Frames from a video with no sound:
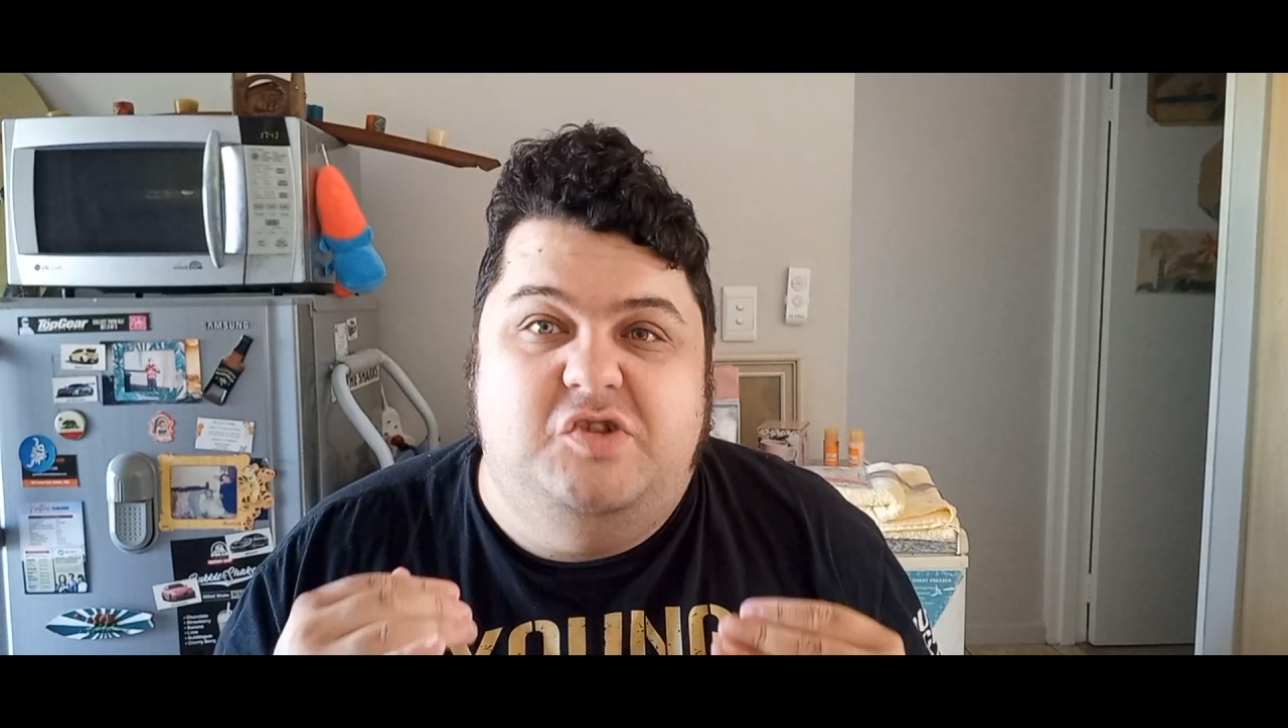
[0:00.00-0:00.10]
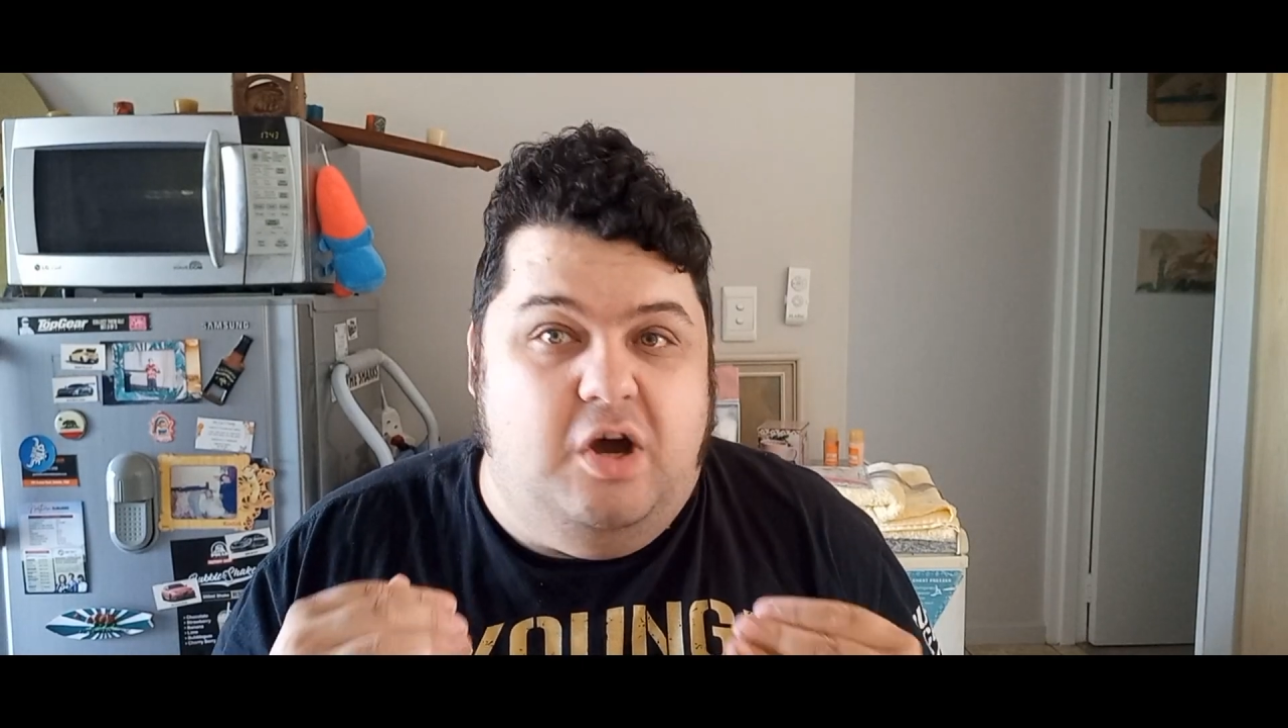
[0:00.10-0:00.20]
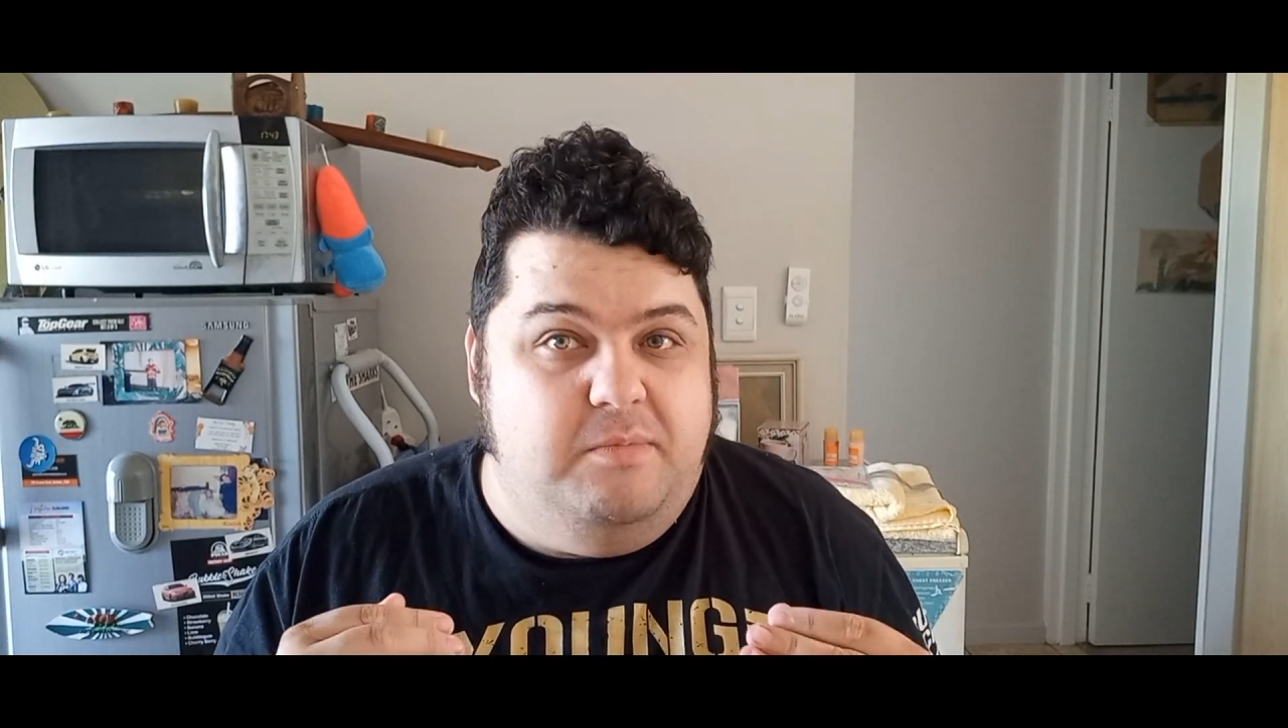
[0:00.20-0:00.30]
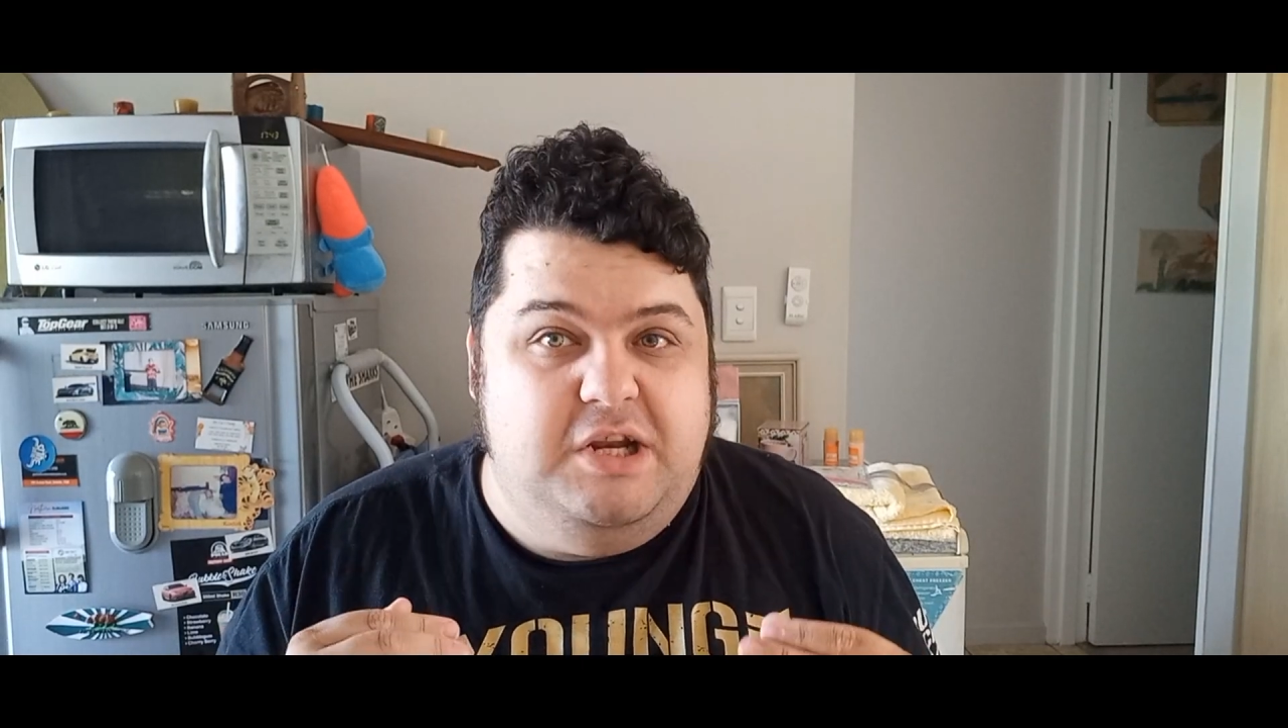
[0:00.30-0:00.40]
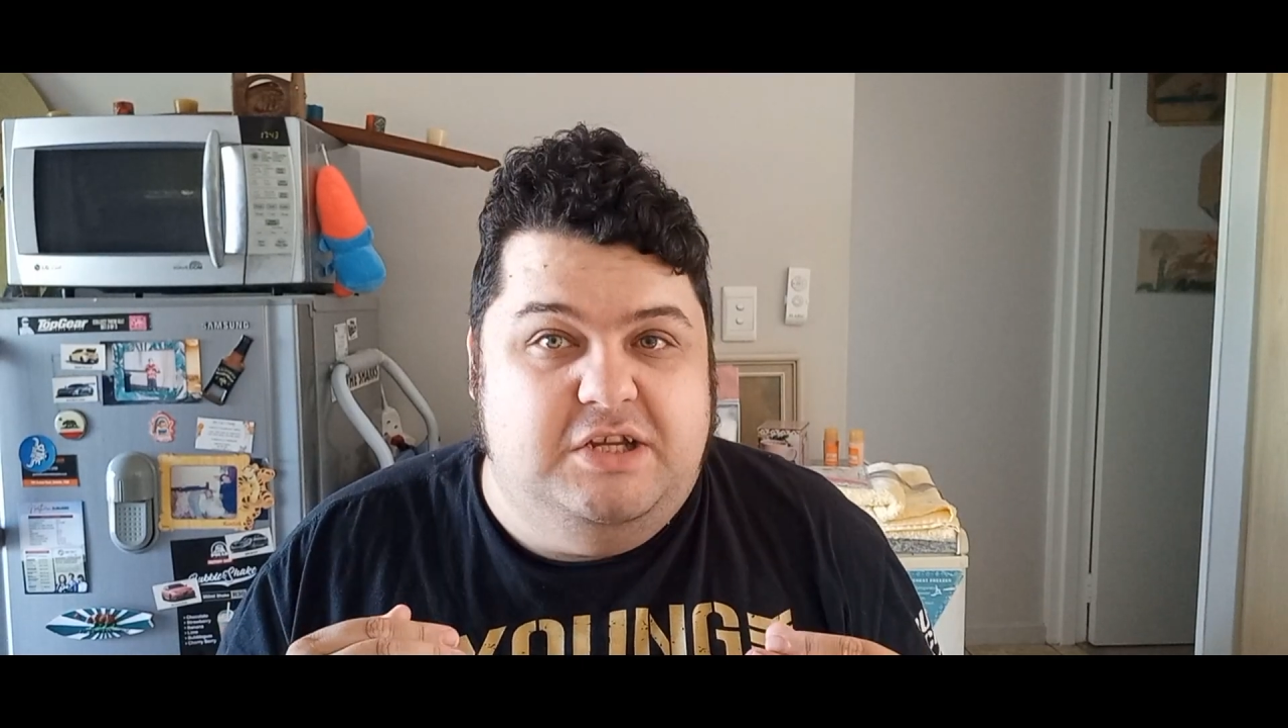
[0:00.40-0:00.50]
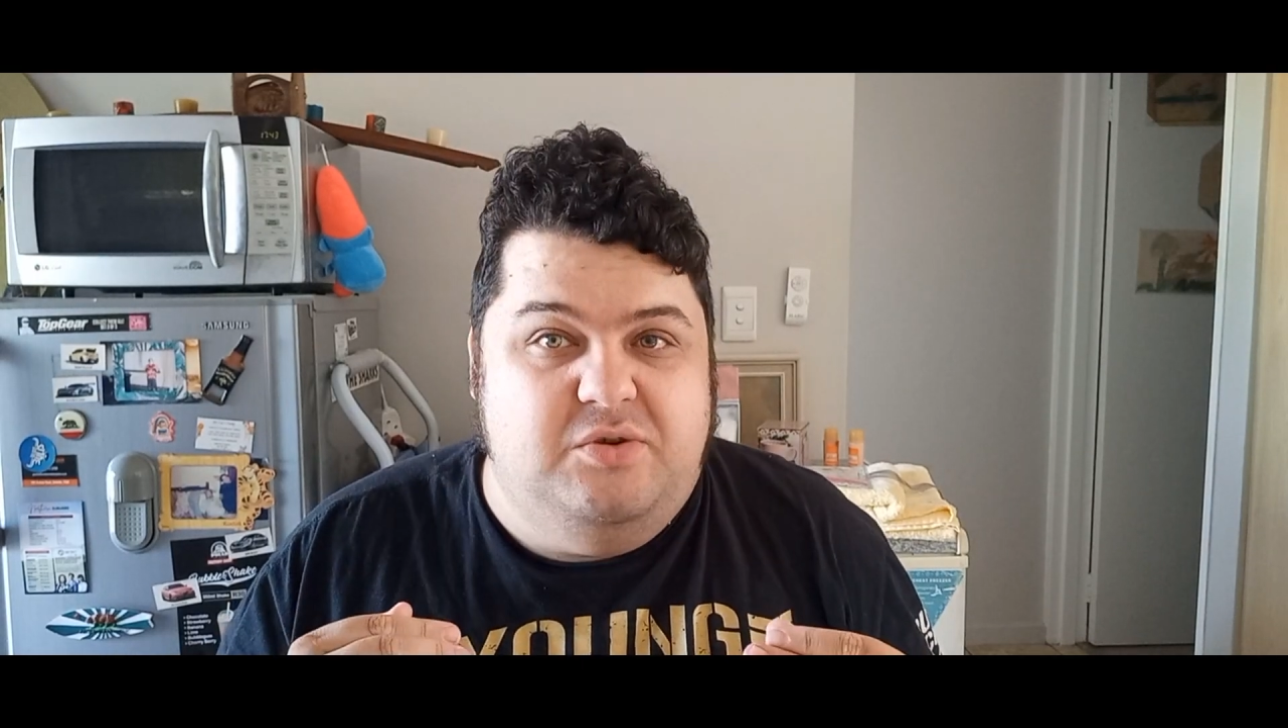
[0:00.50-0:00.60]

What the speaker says: Dominic